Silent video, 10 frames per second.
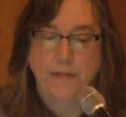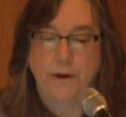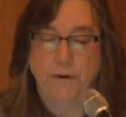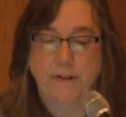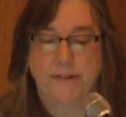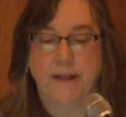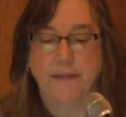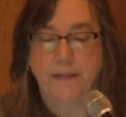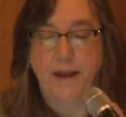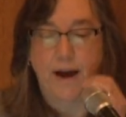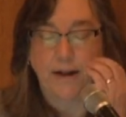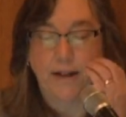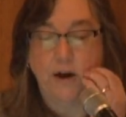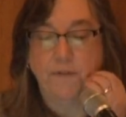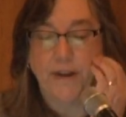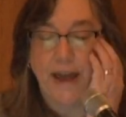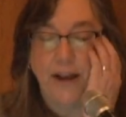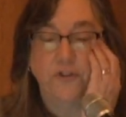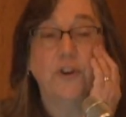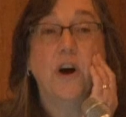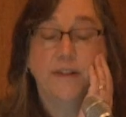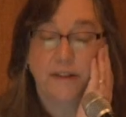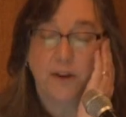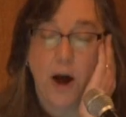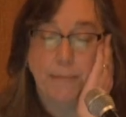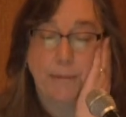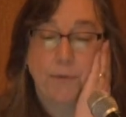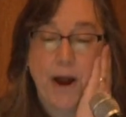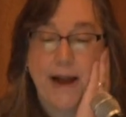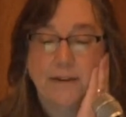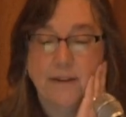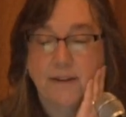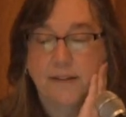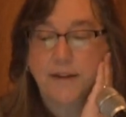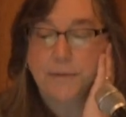There is a clarification on this common practice.